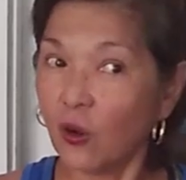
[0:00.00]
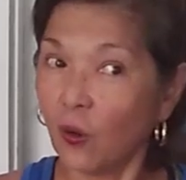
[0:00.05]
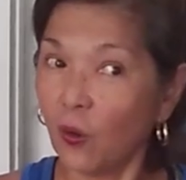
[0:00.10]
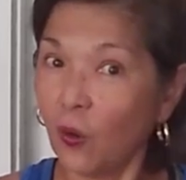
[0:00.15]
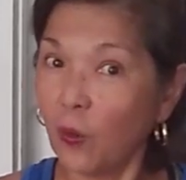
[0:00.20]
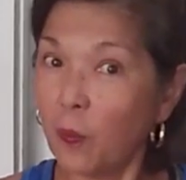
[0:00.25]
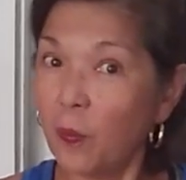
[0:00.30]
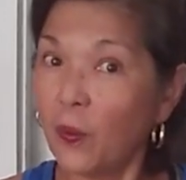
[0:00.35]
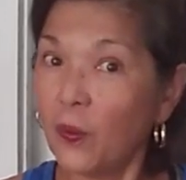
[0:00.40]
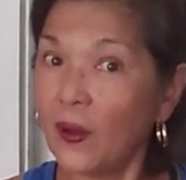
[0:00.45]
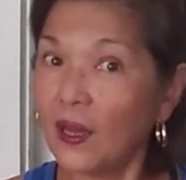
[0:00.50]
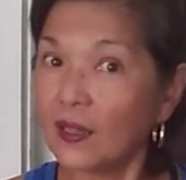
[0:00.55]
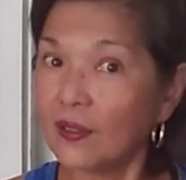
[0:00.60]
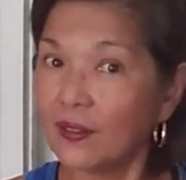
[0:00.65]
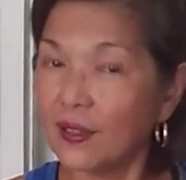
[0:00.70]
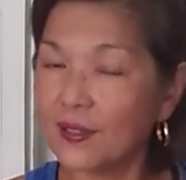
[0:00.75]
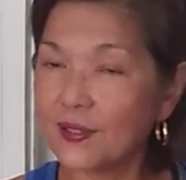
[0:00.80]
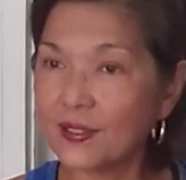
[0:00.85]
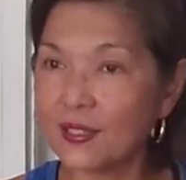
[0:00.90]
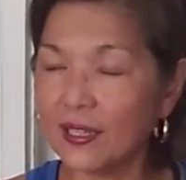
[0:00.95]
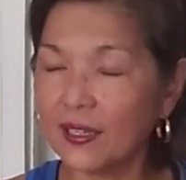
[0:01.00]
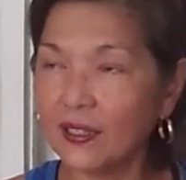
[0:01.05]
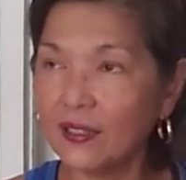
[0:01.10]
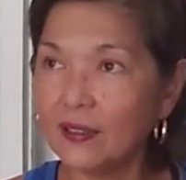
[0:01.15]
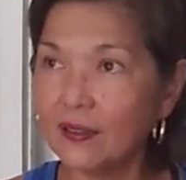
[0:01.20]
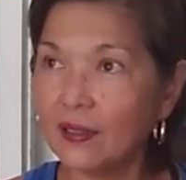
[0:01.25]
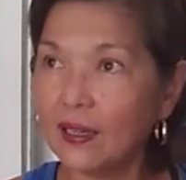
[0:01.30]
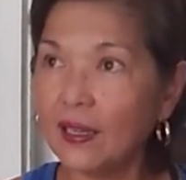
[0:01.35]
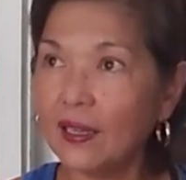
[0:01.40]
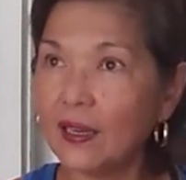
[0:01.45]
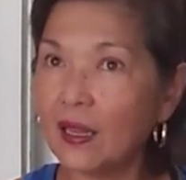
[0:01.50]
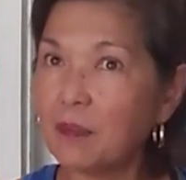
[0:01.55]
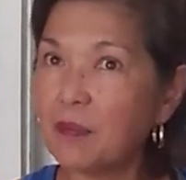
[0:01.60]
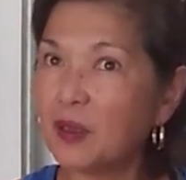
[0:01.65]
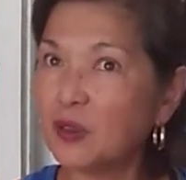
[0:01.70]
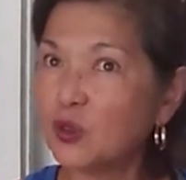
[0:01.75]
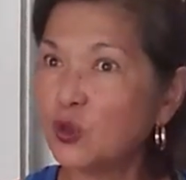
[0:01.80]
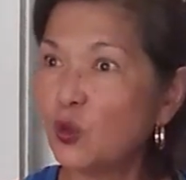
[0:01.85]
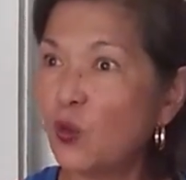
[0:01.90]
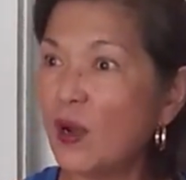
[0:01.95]
Kubo at the side, and
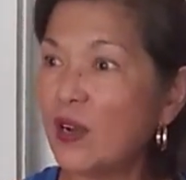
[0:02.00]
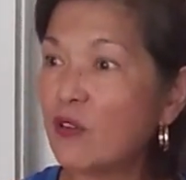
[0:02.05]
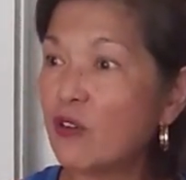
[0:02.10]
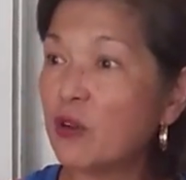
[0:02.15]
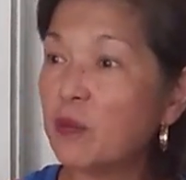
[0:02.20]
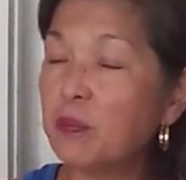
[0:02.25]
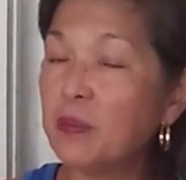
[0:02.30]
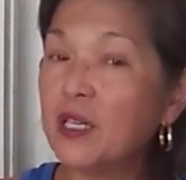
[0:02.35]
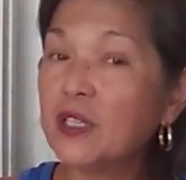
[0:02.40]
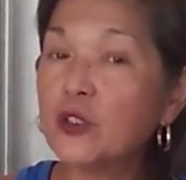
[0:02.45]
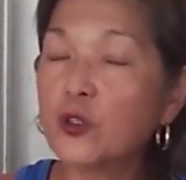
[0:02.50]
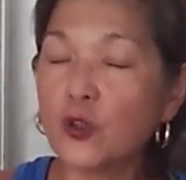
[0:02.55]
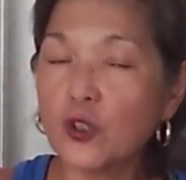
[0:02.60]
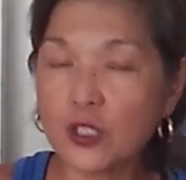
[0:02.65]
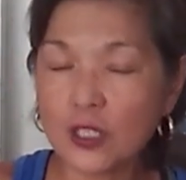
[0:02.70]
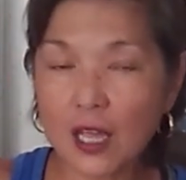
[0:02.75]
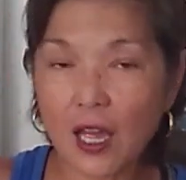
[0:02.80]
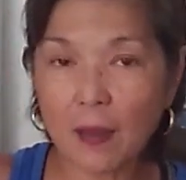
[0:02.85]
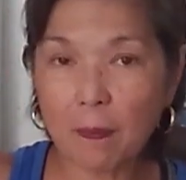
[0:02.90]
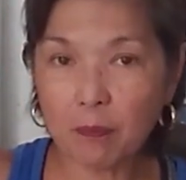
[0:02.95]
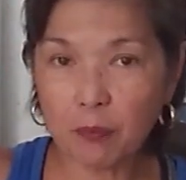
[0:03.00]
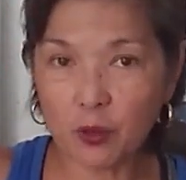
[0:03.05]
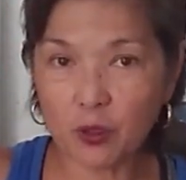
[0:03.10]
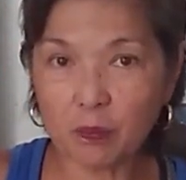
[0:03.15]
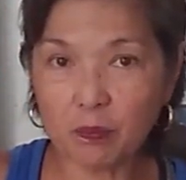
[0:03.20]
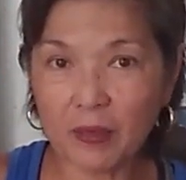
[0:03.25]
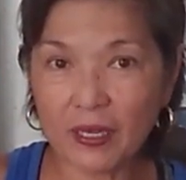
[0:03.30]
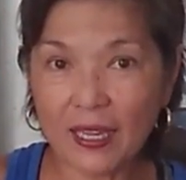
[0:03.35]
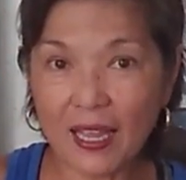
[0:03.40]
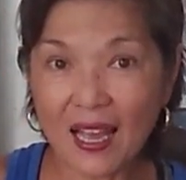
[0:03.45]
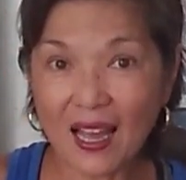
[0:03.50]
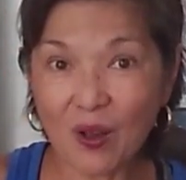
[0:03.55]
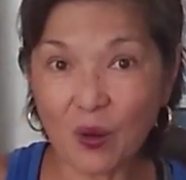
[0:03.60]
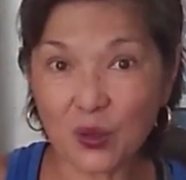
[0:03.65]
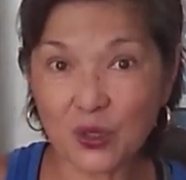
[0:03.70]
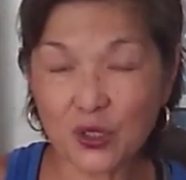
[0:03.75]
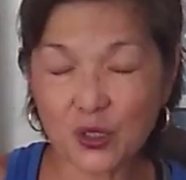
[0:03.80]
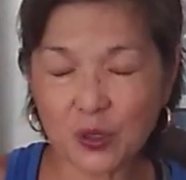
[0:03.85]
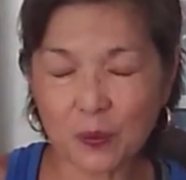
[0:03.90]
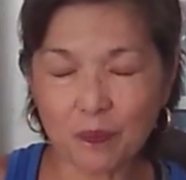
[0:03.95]
about 200 meters, I put my
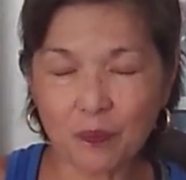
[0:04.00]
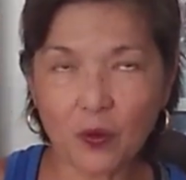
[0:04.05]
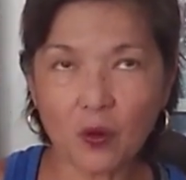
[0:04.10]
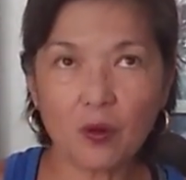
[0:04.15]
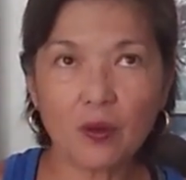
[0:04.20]
house.